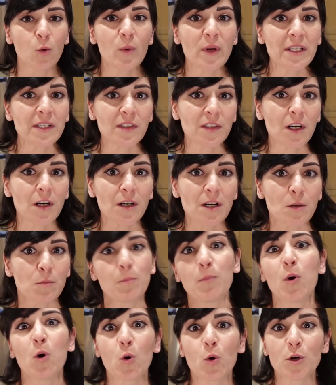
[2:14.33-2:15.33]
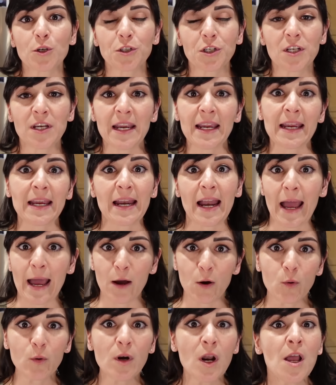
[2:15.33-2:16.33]
we started portioning it
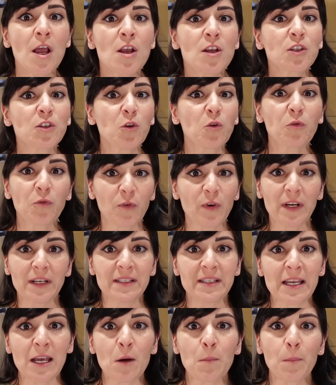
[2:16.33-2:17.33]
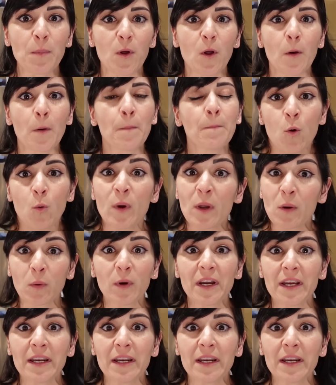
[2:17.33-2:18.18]
out. So for example, we were